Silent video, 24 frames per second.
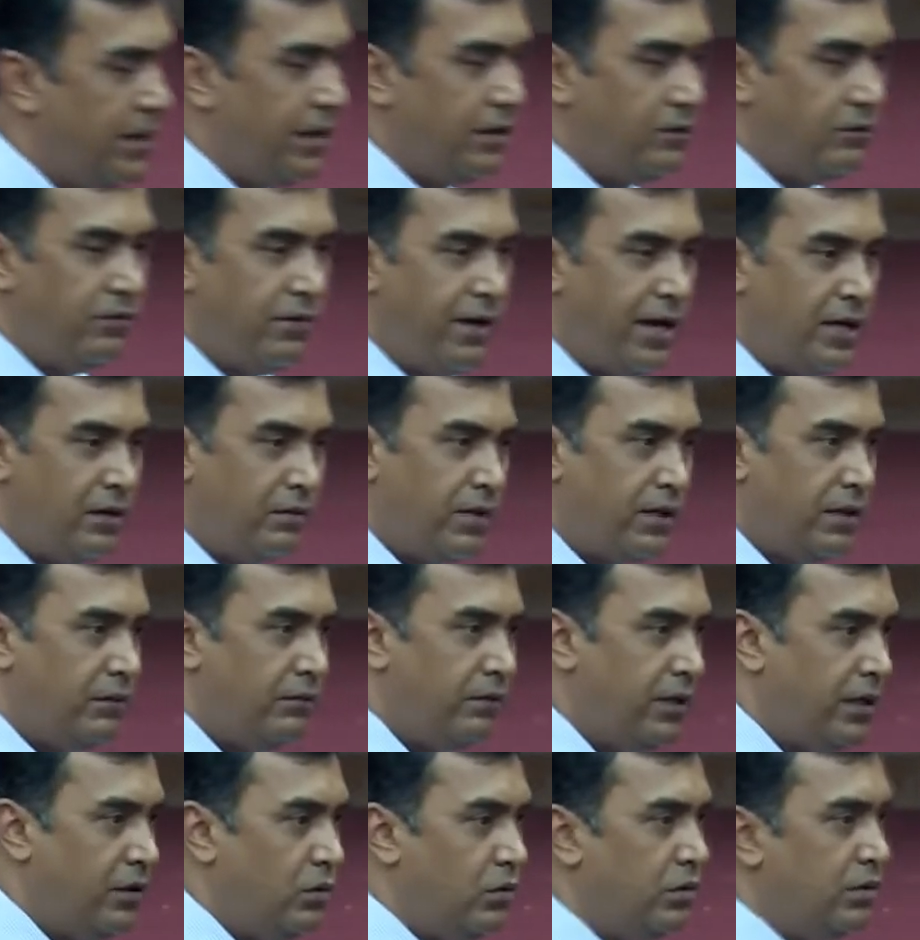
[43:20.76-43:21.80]
like firework
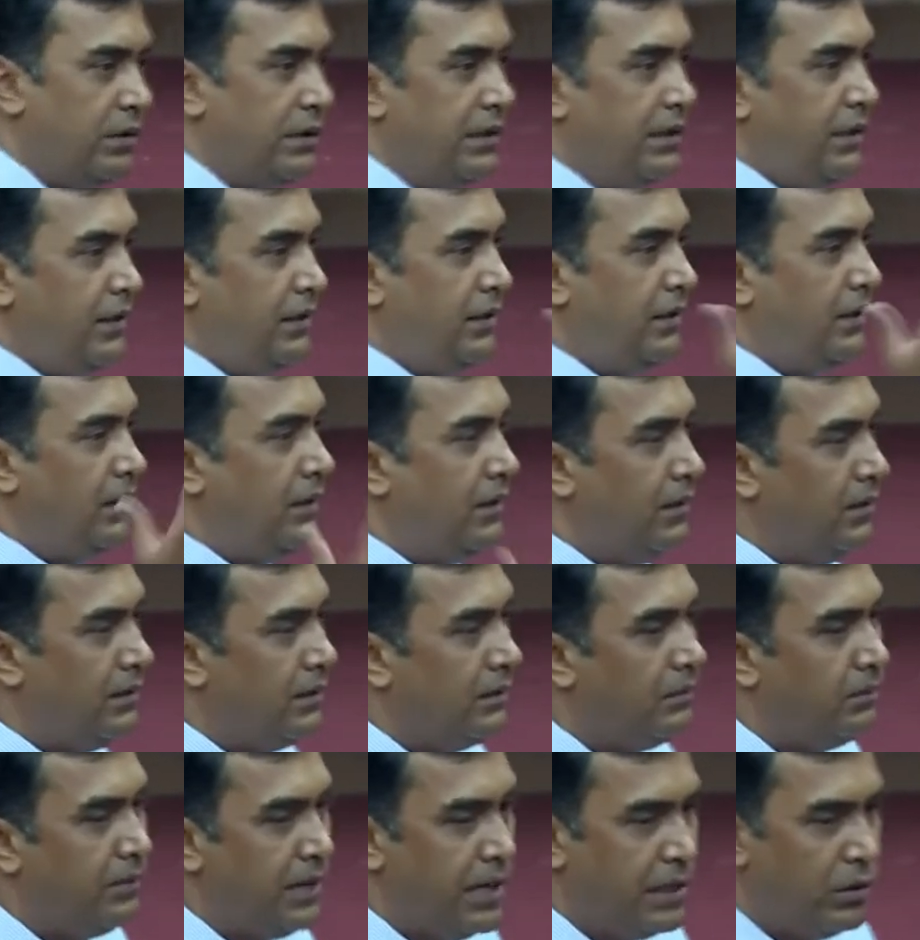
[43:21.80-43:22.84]
where you see
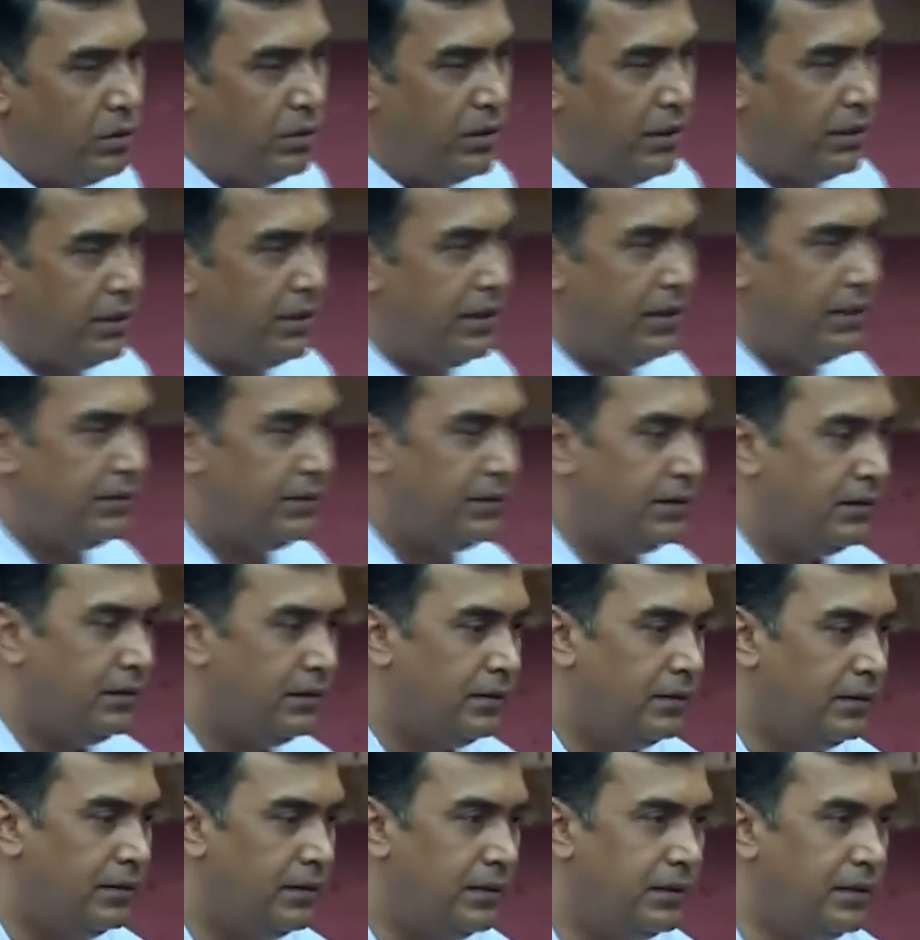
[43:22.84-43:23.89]
pyrotechnics,
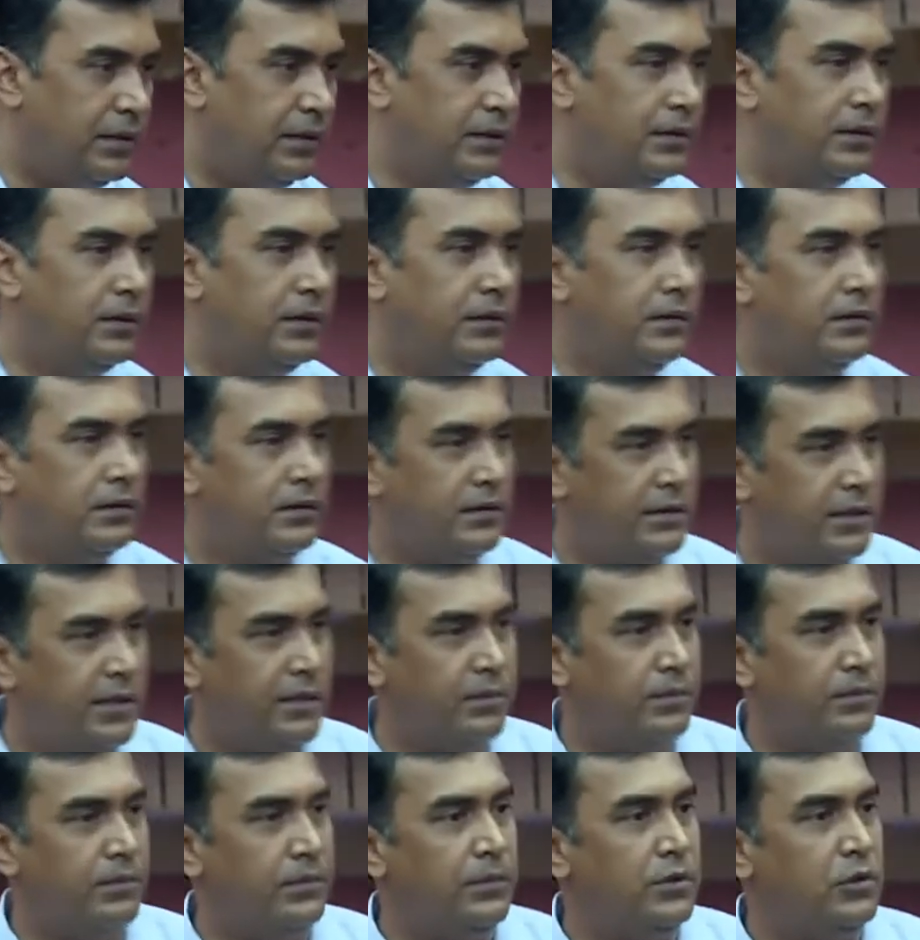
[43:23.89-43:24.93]
this is
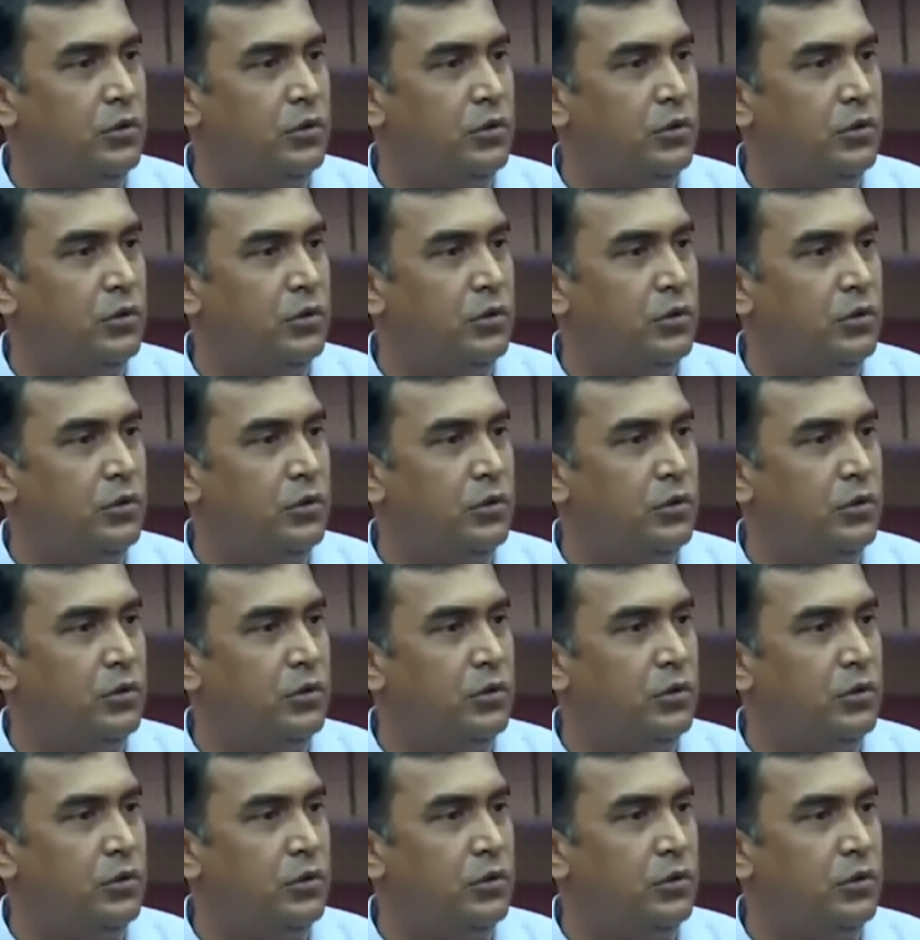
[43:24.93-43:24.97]
same.